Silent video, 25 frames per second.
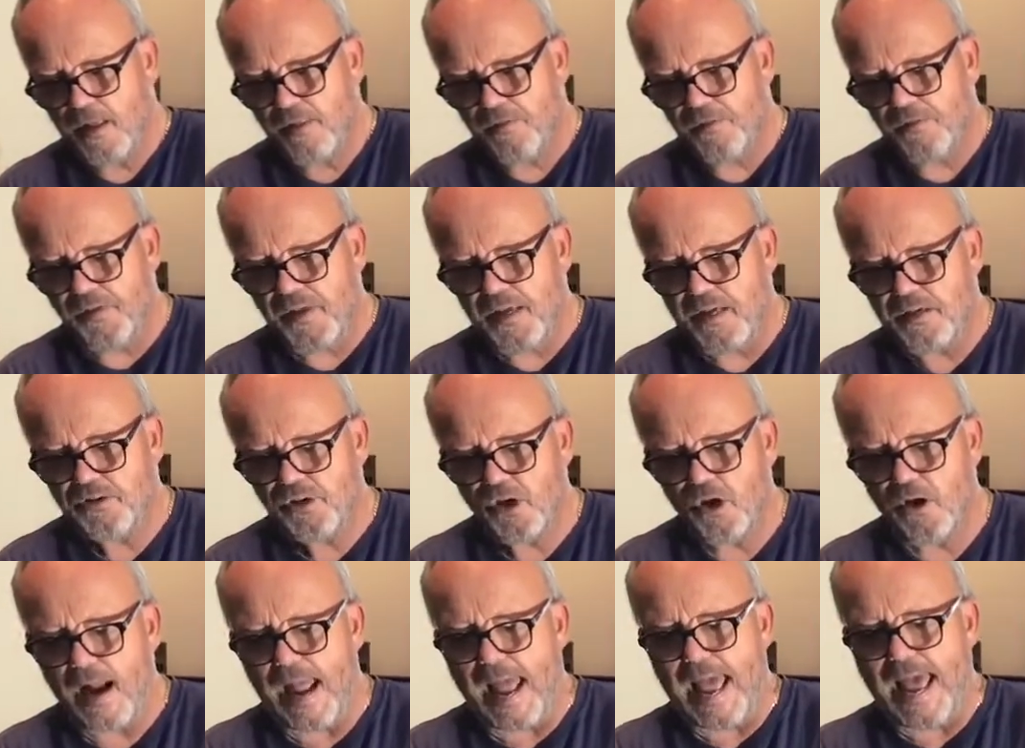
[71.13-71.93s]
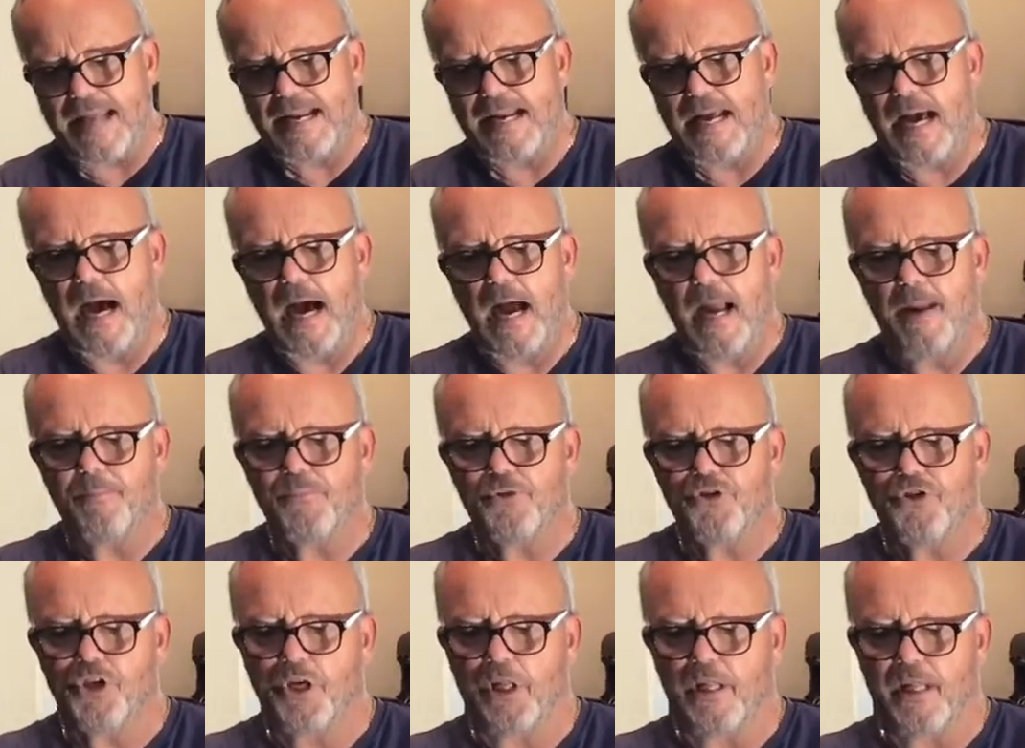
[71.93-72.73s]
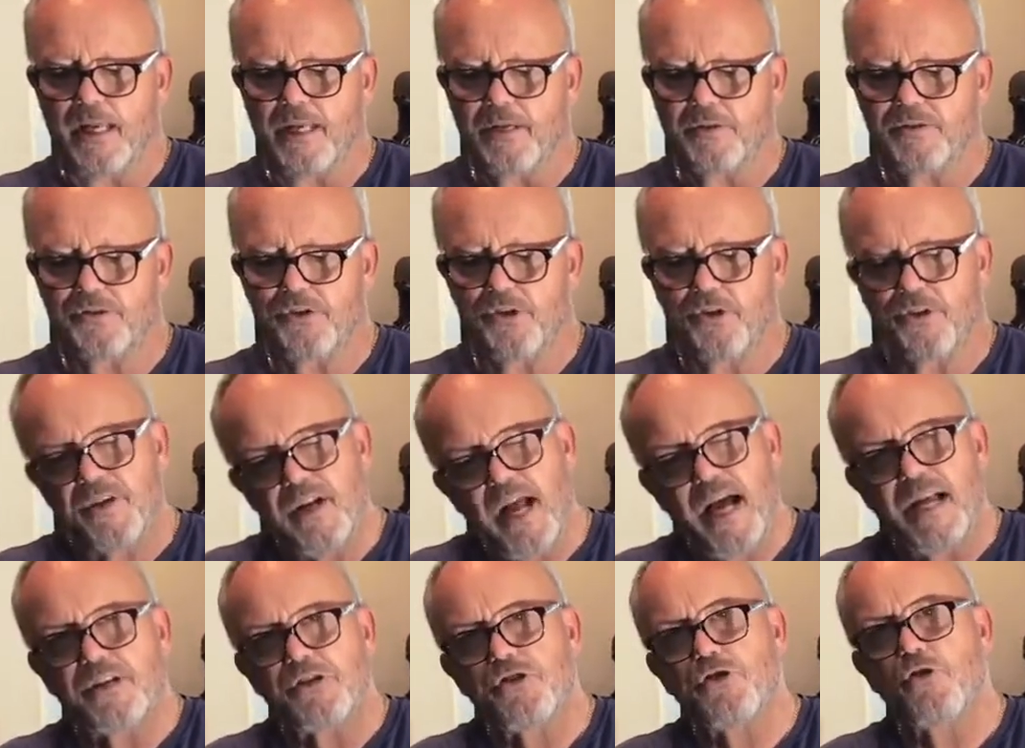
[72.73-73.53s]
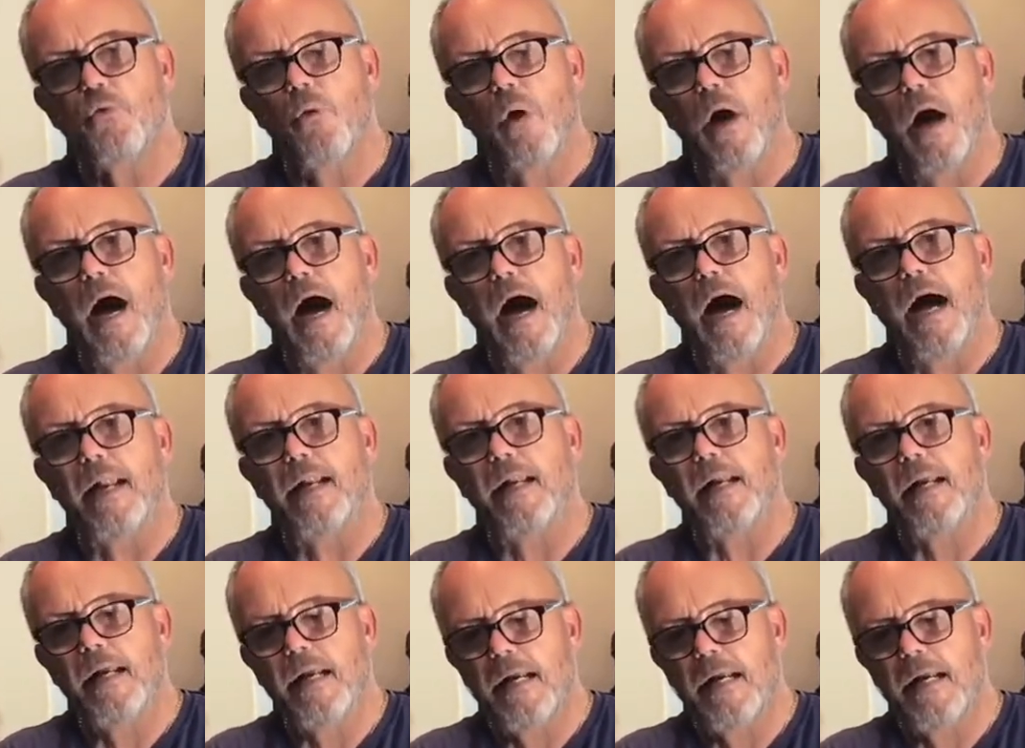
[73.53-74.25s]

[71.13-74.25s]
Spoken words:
These are Anaheim chilies. They're not too hot.